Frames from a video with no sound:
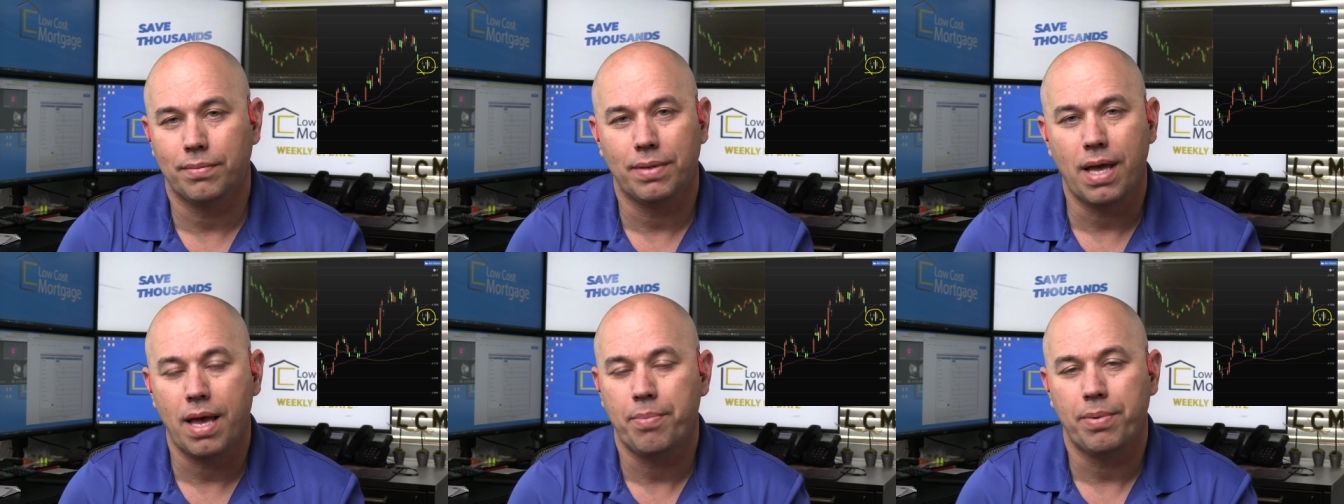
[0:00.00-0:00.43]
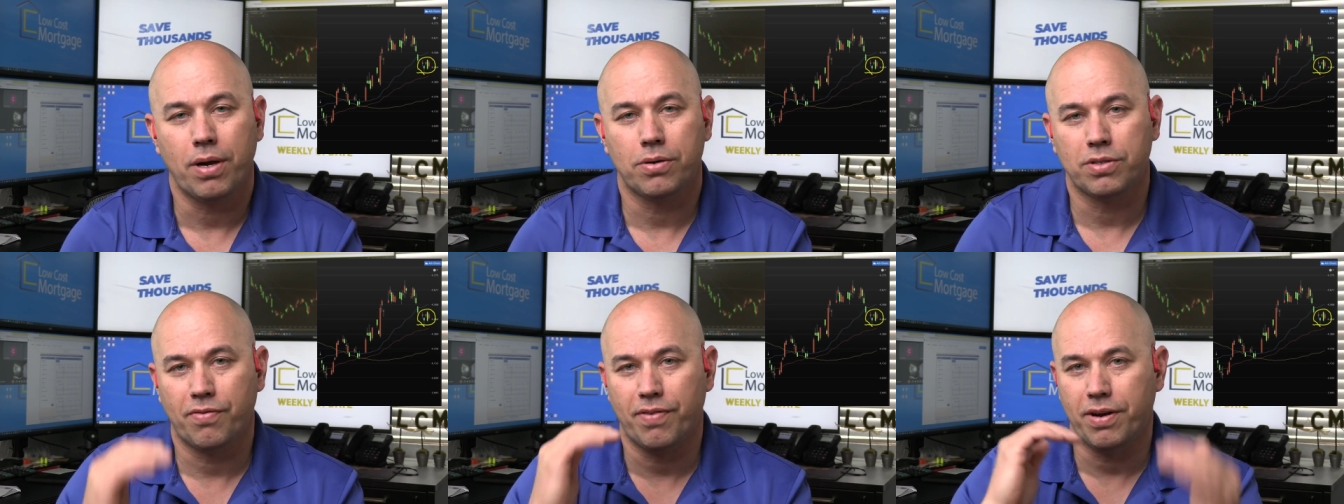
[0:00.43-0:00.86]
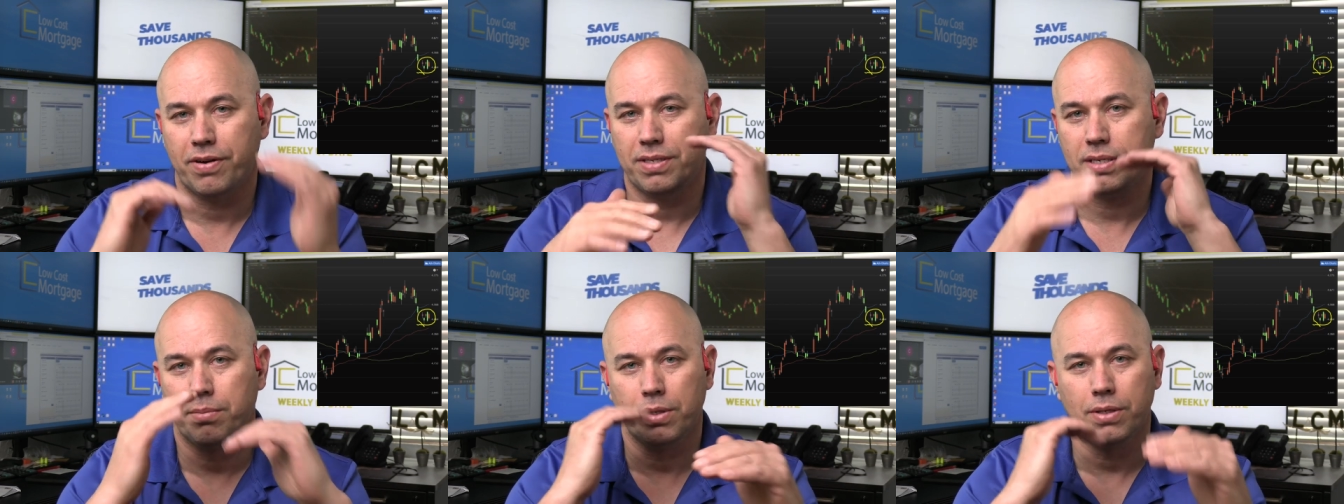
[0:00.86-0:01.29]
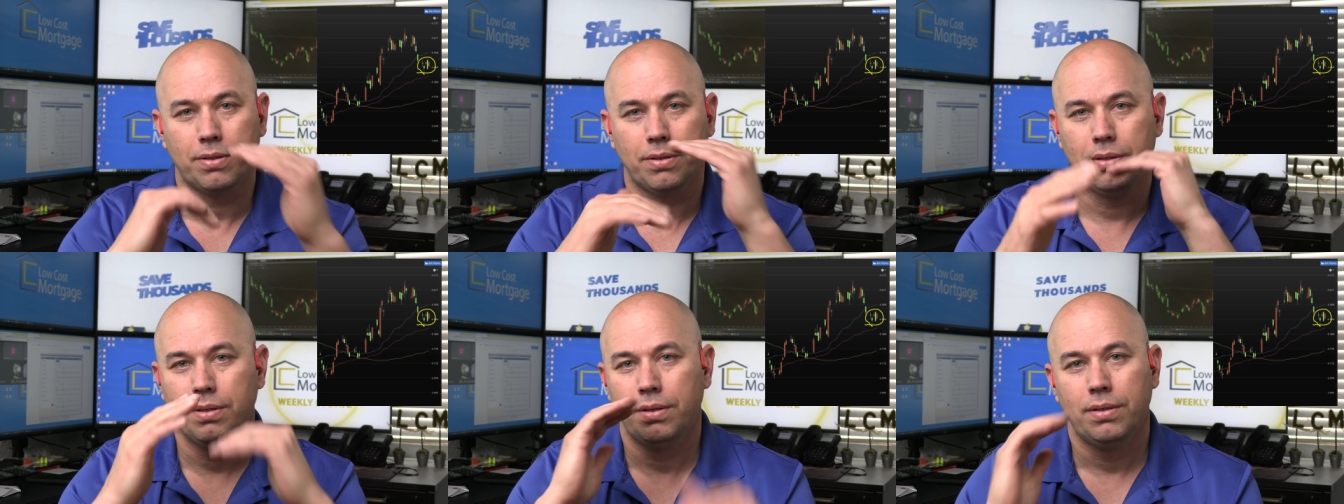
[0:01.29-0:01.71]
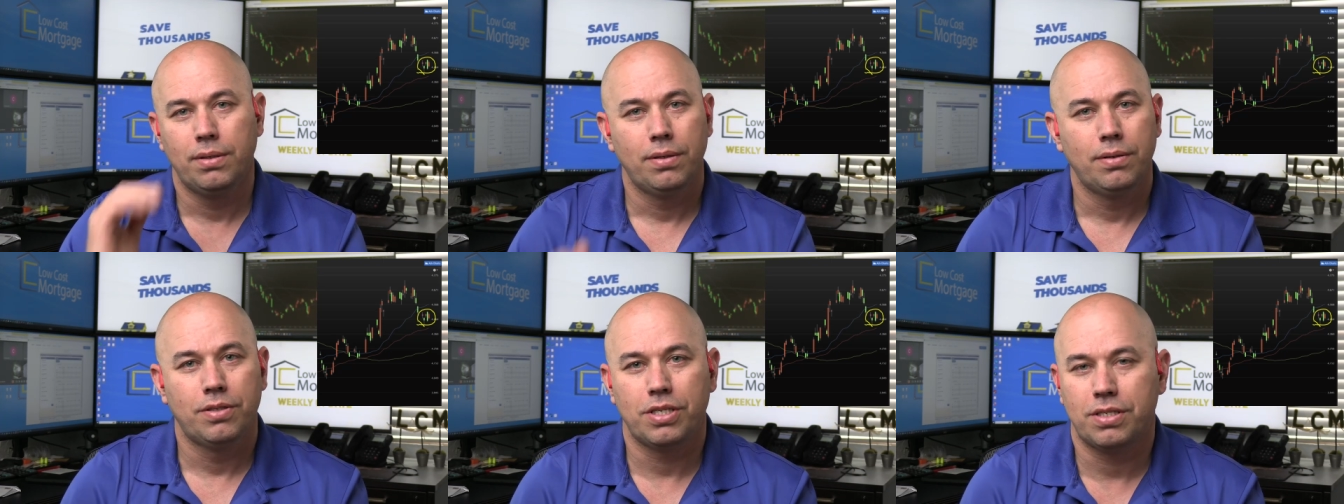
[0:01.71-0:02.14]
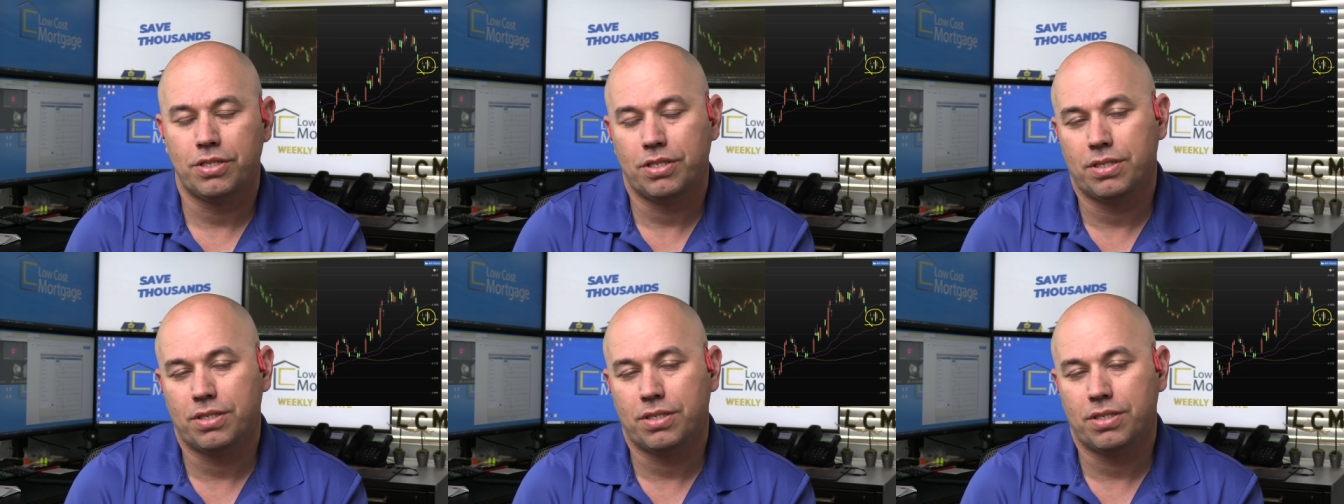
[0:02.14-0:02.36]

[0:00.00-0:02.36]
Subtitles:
the APRs are very similar. Just